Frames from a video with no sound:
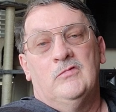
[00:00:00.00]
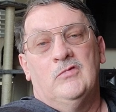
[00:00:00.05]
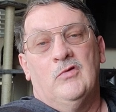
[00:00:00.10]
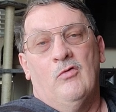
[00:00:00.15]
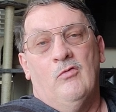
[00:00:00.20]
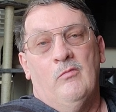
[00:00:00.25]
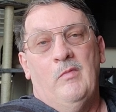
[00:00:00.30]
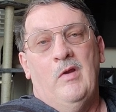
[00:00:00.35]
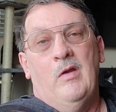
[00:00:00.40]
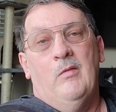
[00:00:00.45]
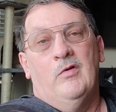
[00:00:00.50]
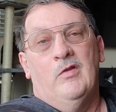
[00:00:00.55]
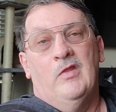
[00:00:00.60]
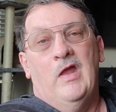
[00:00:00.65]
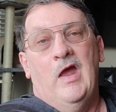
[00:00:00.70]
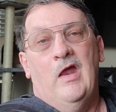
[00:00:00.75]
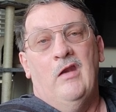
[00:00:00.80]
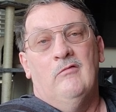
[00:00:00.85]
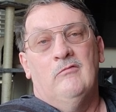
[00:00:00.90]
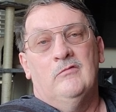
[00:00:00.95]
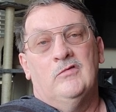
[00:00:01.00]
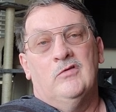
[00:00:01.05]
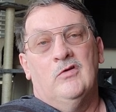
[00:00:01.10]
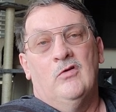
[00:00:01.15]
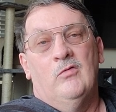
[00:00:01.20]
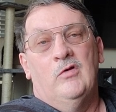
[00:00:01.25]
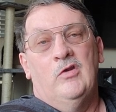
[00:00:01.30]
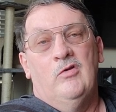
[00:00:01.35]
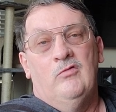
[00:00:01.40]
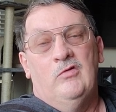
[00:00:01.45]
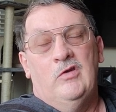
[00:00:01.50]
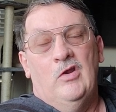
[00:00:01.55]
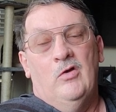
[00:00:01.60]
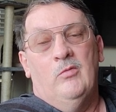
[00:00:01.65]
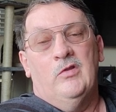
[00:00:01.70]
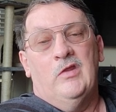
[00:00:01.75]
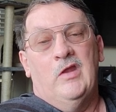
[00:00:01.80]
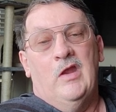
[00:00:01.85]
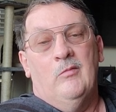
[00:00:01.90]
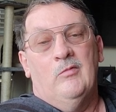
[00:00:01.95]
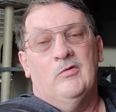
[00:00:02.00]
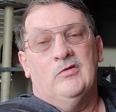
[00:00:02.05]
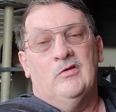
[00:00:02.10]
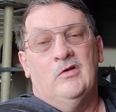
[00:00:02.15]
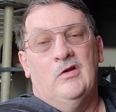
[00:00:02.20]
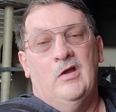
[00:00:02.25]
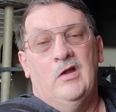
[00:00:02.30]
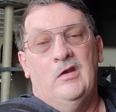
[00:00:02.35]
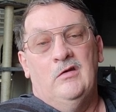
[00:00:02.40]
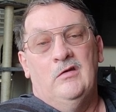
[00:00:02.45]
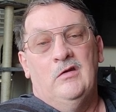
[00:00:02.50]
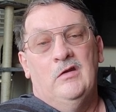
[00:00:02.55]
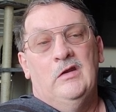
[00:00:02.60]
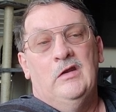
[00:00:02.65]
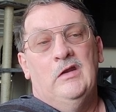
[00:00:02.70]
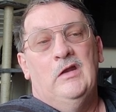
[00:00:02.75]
So remember that. So when you deal with Amazon,